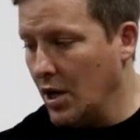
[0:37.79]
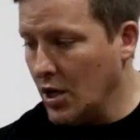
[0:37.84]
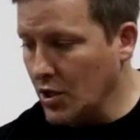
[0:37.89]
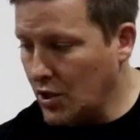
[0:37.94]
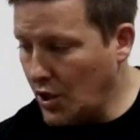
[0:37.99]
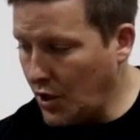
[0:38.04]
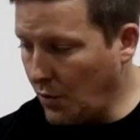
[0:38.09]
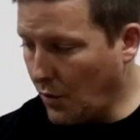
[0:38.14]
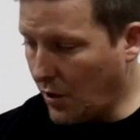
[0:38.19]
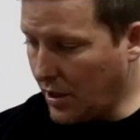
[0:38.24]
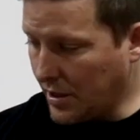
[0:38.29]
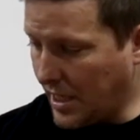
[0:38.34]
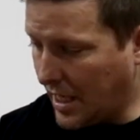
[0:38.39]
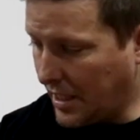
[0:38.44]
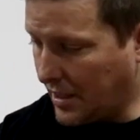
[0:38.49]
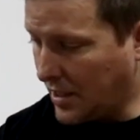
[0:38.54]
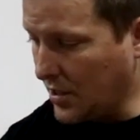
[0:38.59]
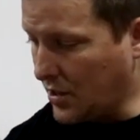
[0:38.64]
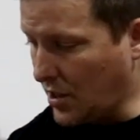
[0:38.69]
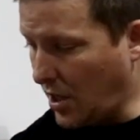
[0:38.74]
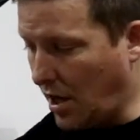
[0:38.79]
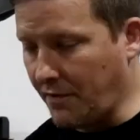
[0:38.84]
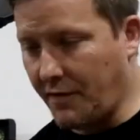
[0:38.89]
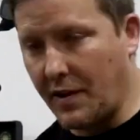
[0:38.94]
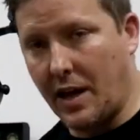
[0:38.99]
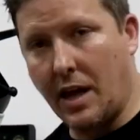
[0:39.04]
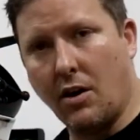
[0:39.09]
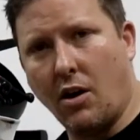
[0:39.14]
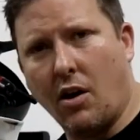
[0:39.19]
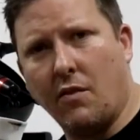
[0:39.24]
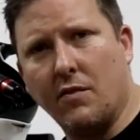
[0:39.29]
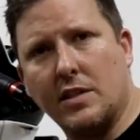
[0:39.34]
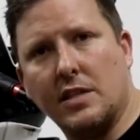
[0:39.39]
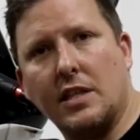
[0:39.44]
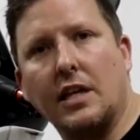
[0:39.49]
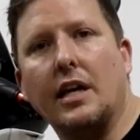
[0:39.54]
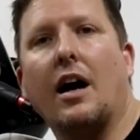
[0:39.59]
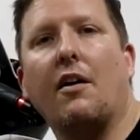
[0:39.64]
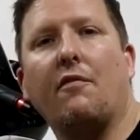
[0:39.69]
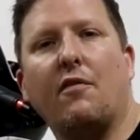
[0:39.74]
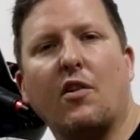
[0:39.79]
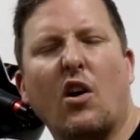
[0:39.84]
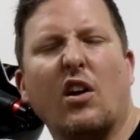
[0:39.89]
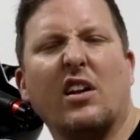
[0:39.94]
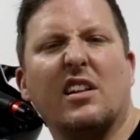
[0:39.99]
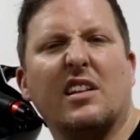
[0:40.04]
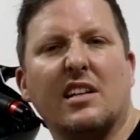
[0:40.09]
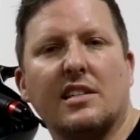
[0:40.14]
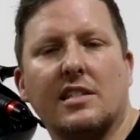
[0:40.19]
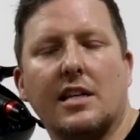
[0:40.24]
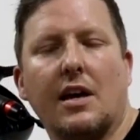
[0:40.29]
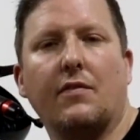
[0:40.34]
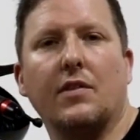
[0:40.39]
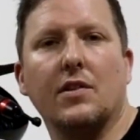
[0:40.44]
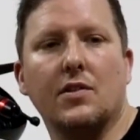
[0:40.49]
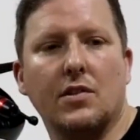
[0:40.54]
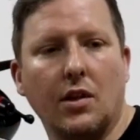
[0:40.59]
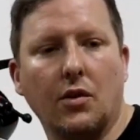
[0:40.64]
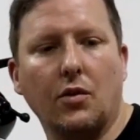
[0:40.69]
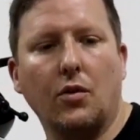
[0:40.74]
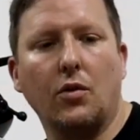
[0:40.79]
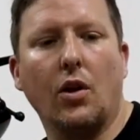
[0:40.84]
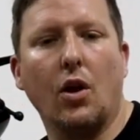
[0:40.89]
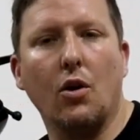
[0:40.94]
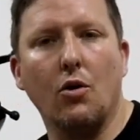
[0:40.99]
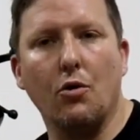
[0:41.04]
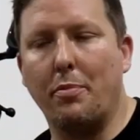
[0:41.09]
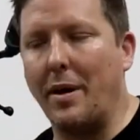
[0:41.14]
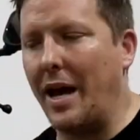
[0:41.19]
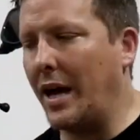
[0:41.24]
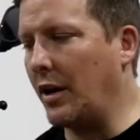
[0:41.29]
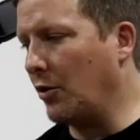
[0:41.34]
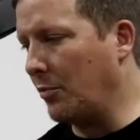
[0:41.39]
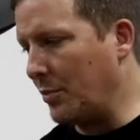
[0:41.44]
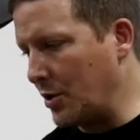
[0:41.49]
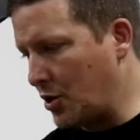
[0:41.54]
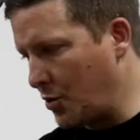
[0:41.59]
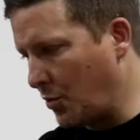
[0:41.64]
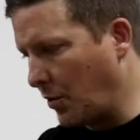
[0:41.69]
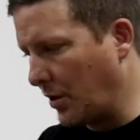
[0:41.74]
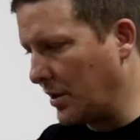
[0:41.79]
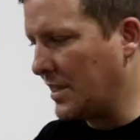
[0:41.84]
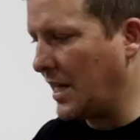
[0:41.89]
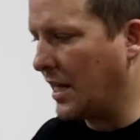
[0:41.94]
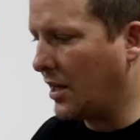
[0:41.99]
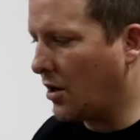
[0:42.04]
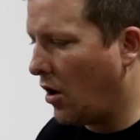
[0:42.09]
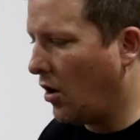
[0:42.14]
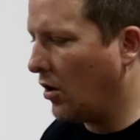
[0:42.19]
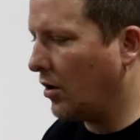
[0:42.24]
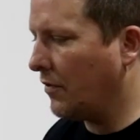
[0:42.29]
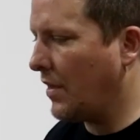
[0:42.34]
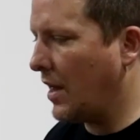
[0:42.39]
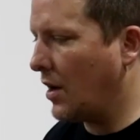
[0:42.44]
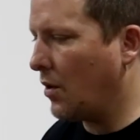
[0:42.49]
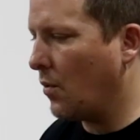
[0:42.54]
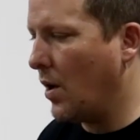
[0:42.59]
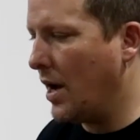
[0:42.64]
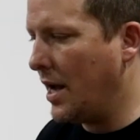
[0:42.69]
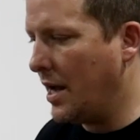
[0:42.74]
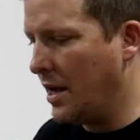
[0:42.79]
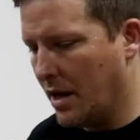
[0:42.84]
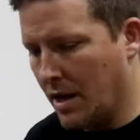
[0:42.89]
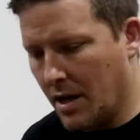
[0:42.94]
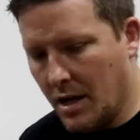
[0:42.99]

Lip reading: So you want to take this off, and obviously I forgot it does have this little lower panel, but you want to take all of that away.